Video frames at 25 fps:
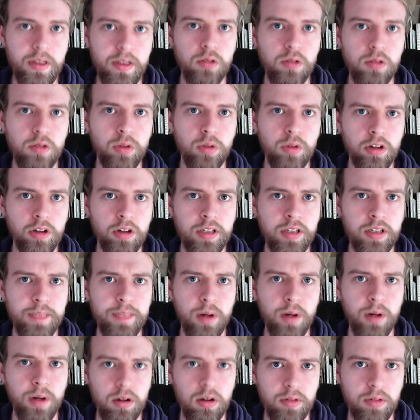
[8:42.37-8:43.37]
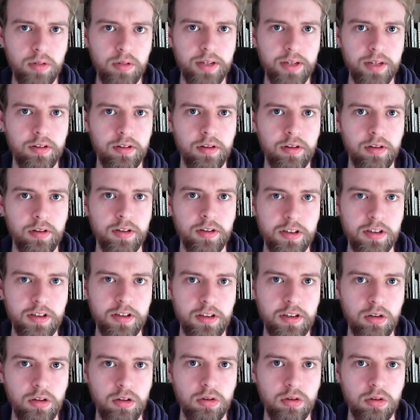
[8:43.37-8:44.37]
We were only partway through this
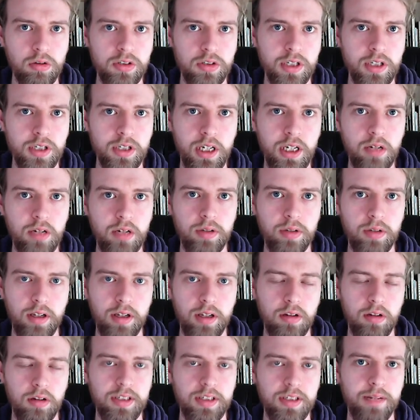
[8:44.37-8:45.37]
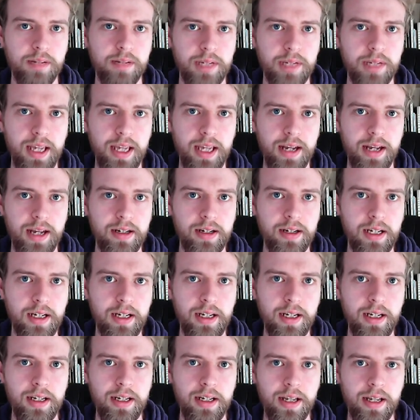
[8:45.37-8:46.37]
course when the lockdown began,
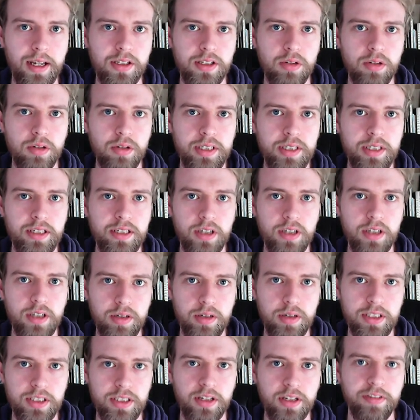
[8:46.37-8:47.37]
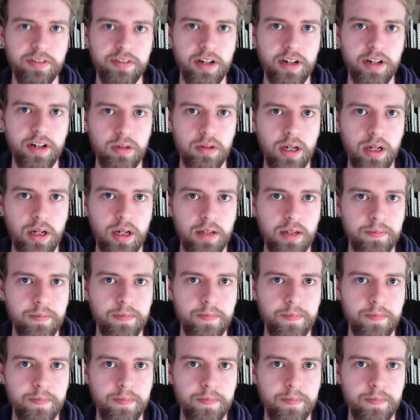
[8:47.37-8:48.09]
and so we didn't know each other very well.